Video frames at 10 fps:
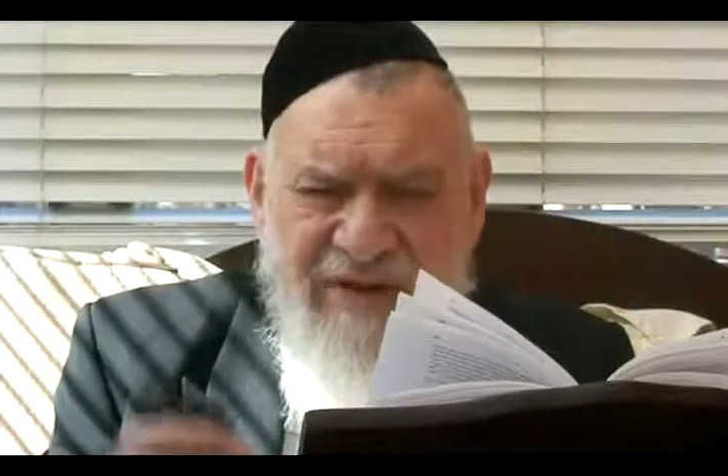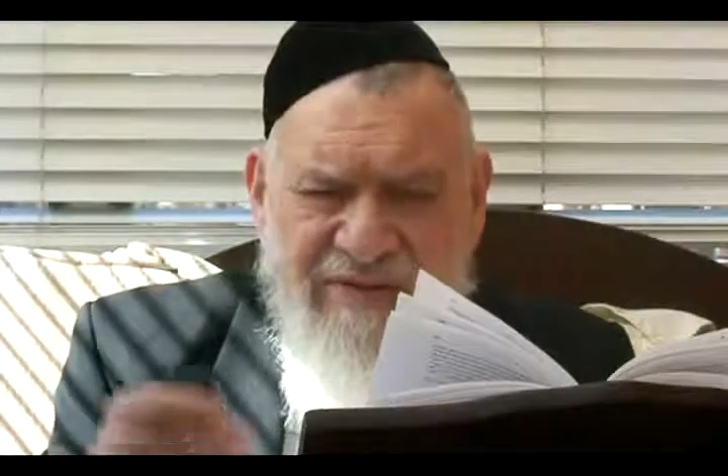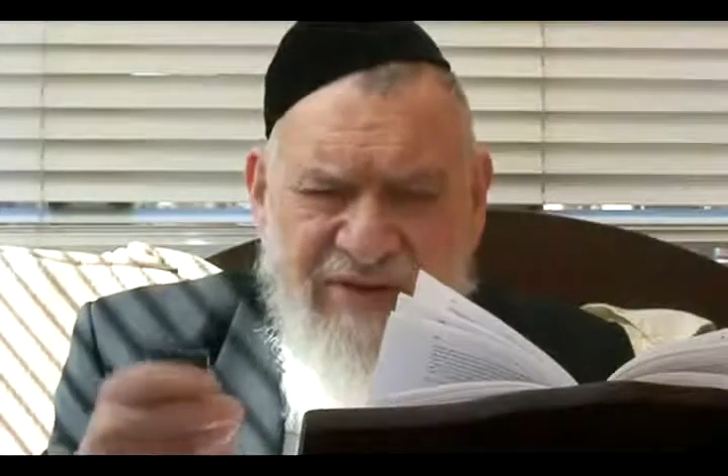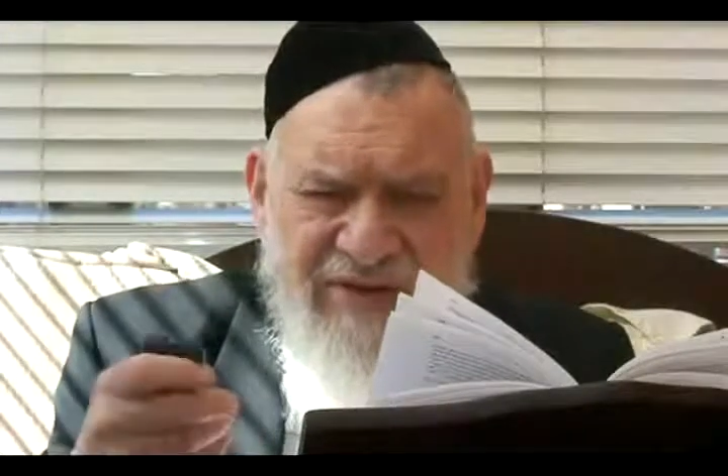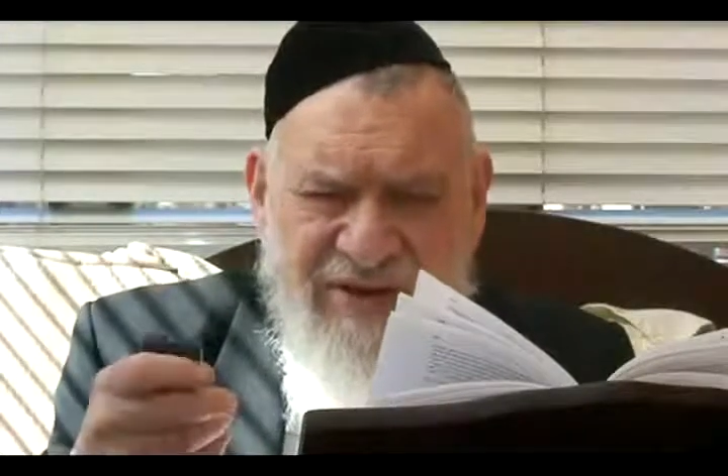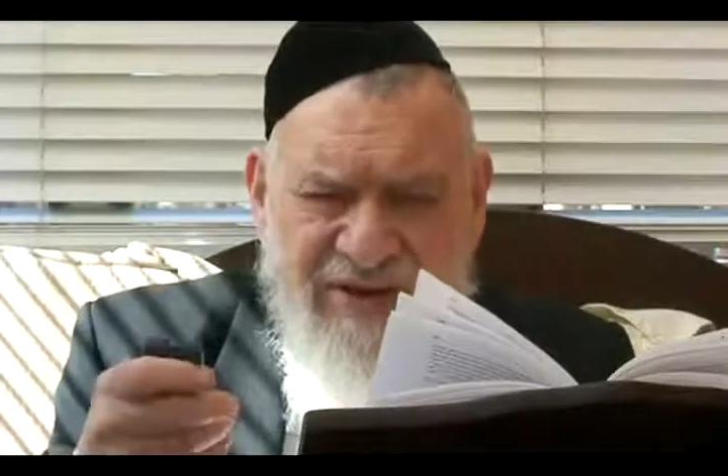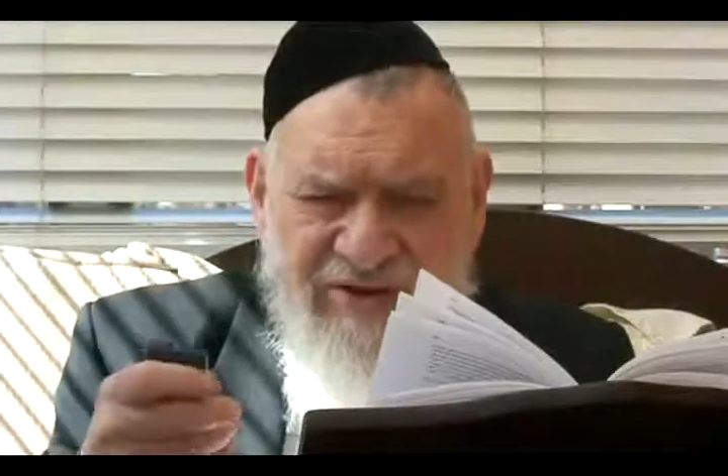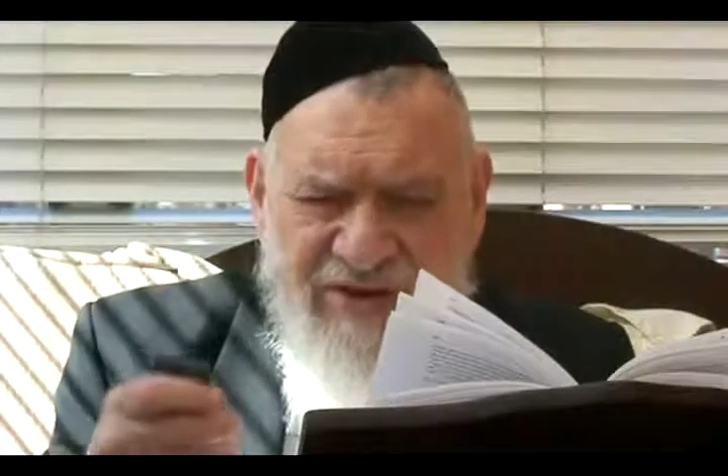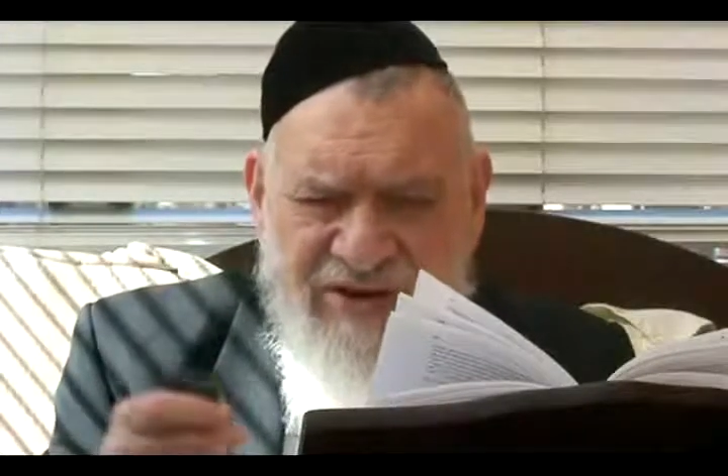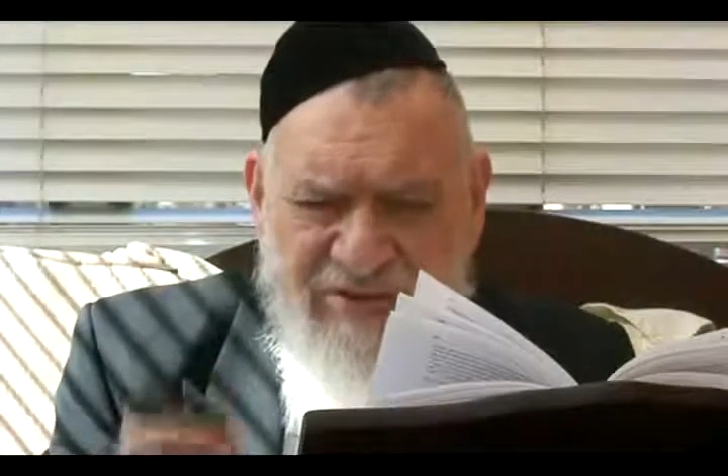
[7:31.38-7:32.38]
in every
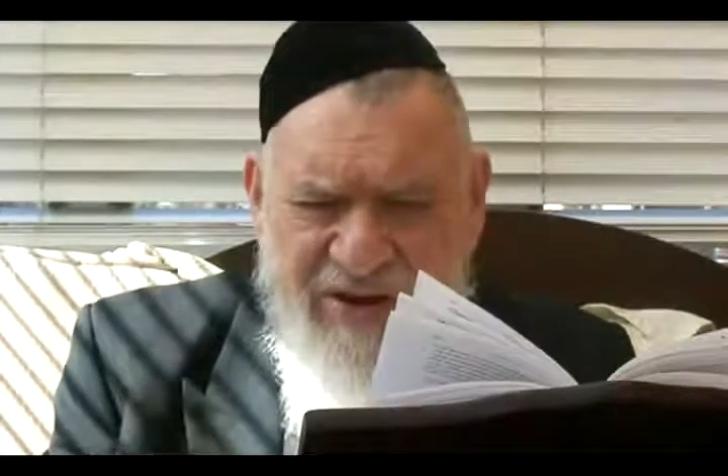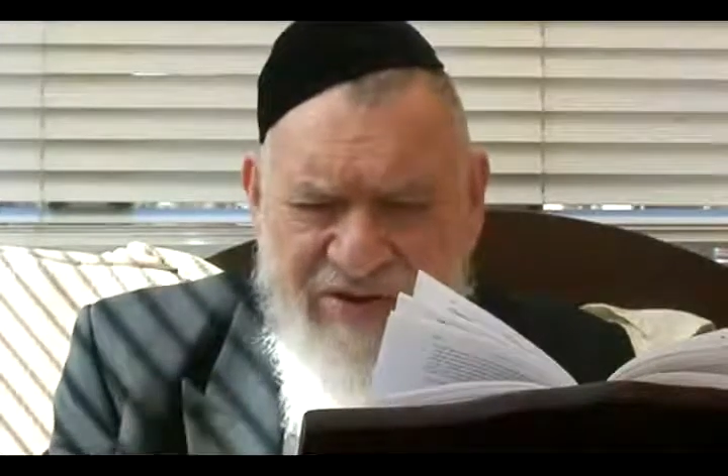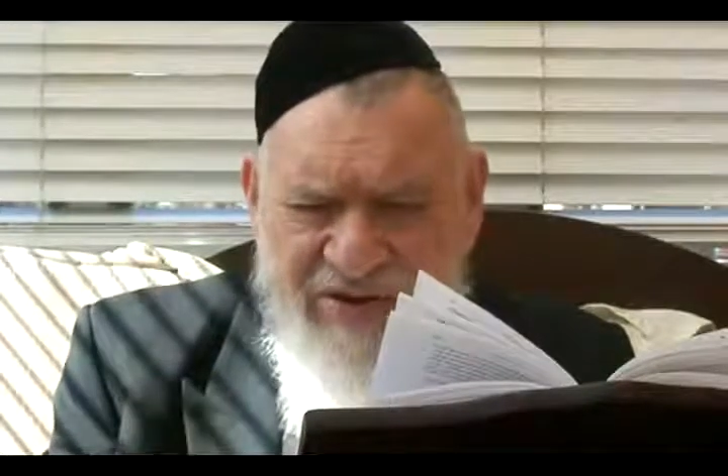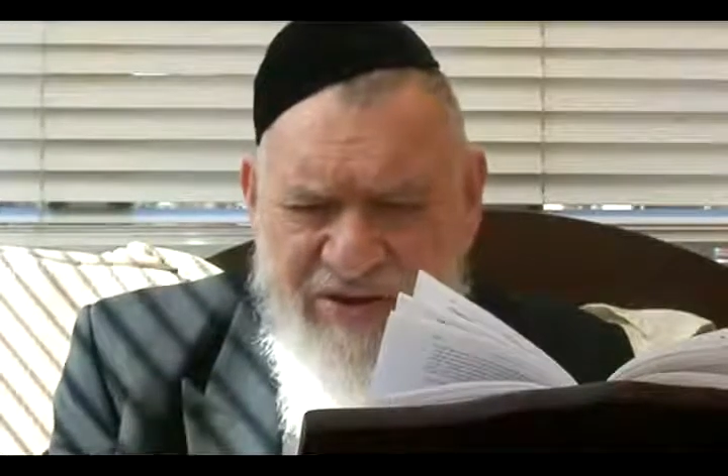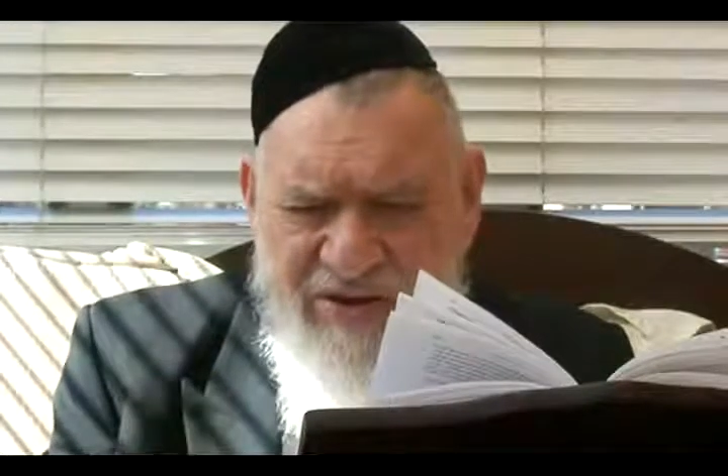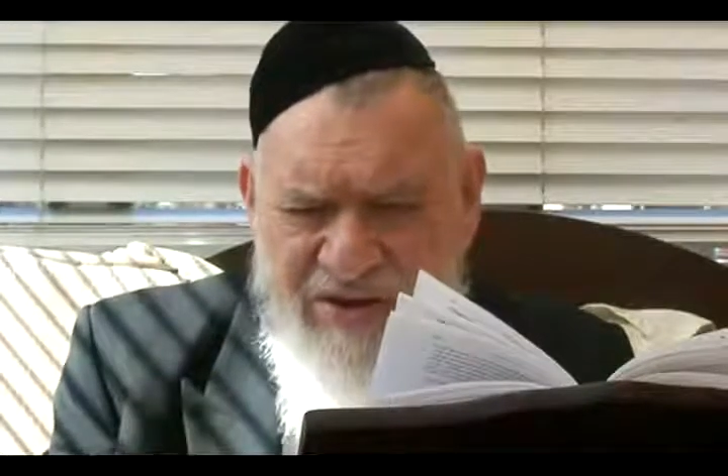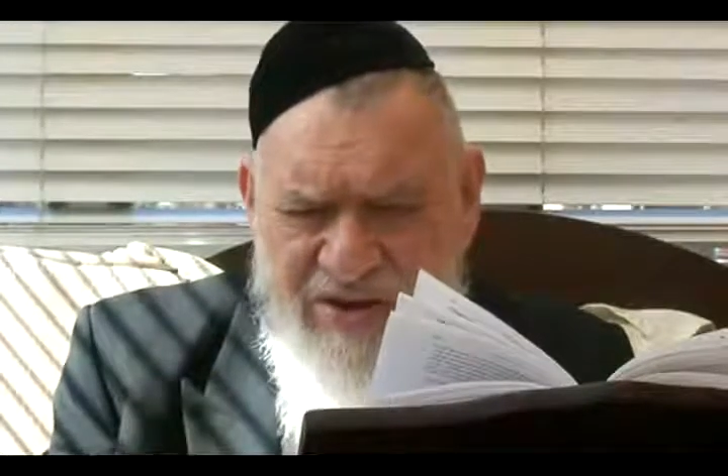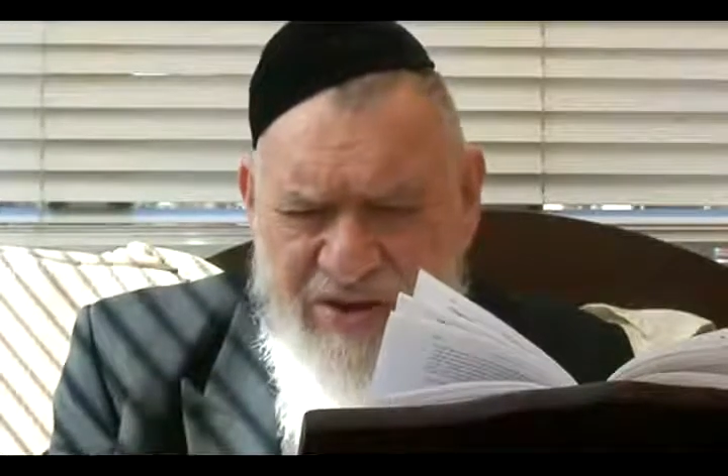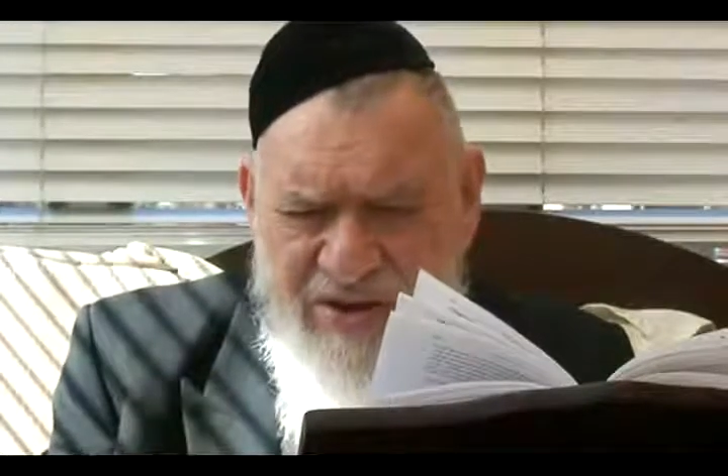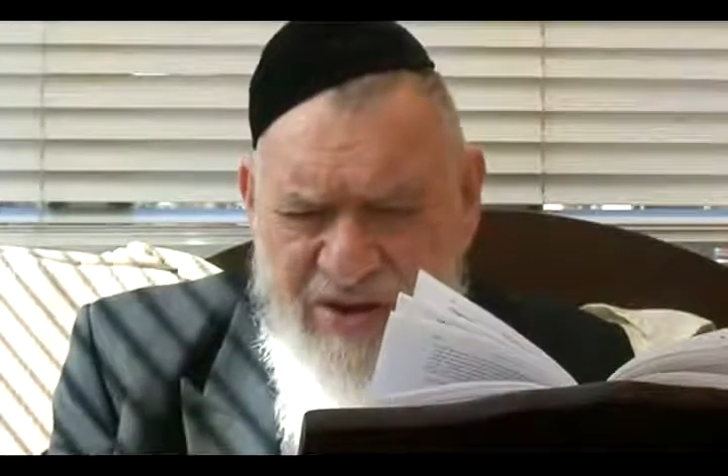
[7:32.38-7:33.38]
single
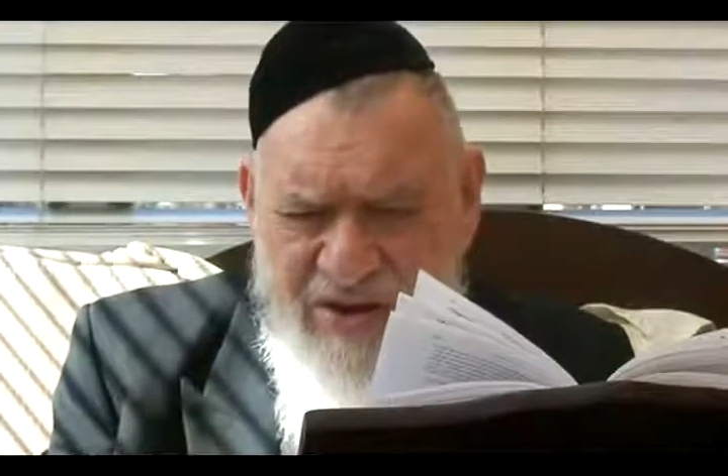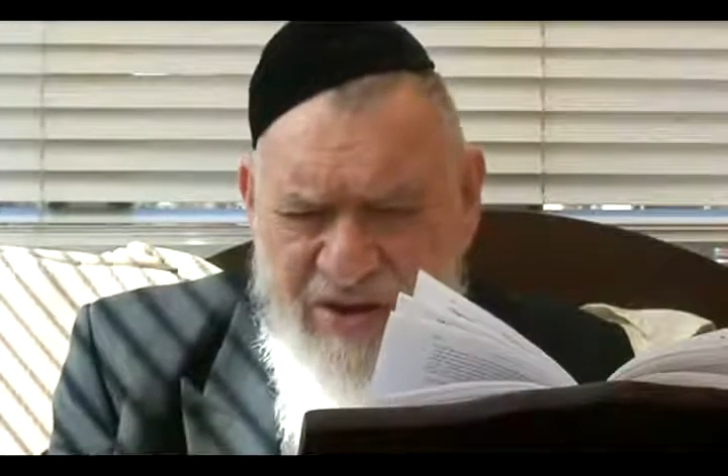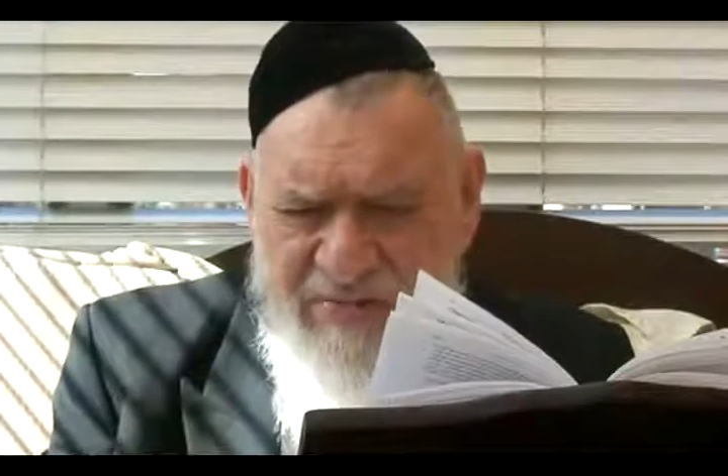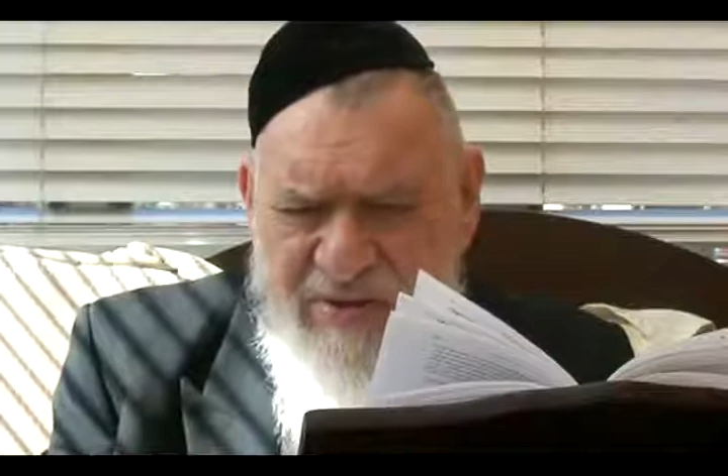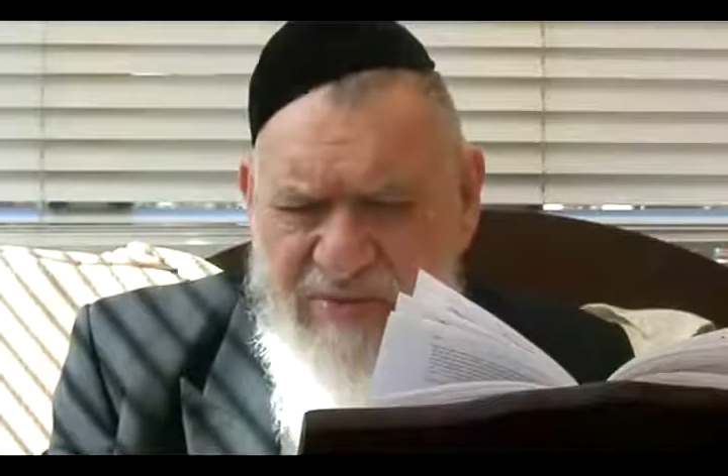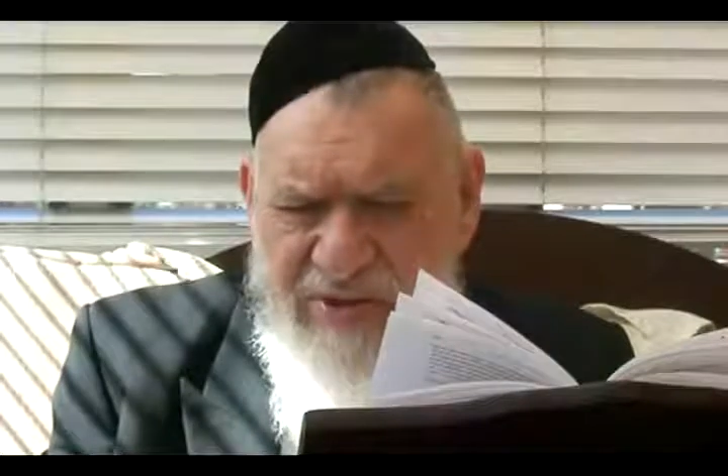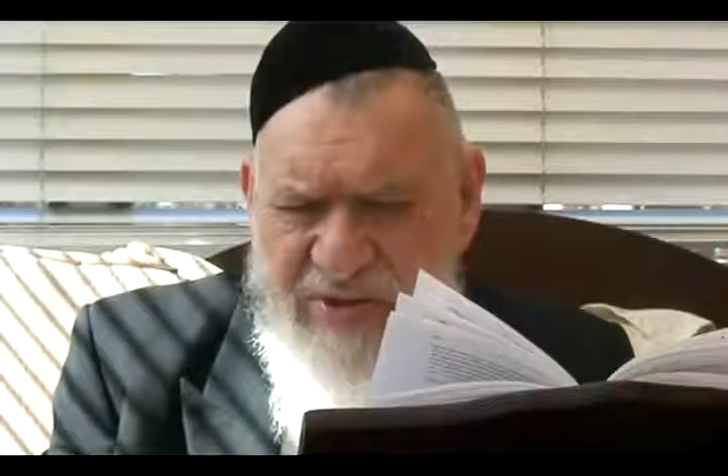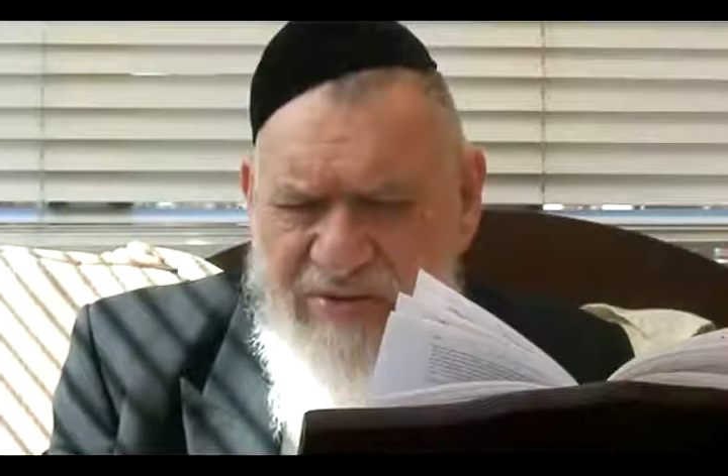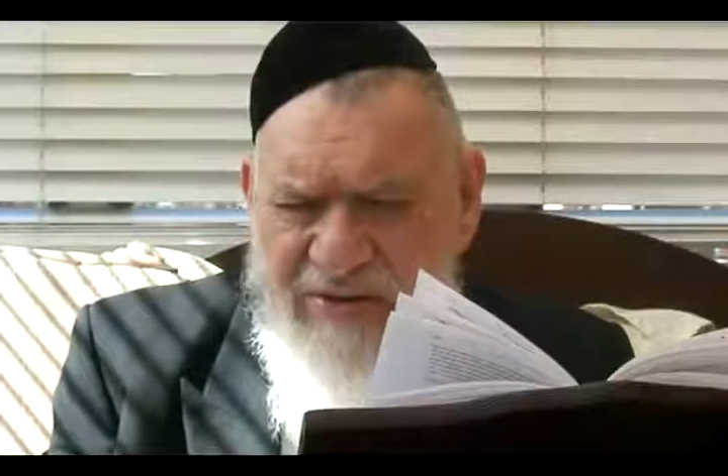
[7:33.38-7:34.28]
generation, they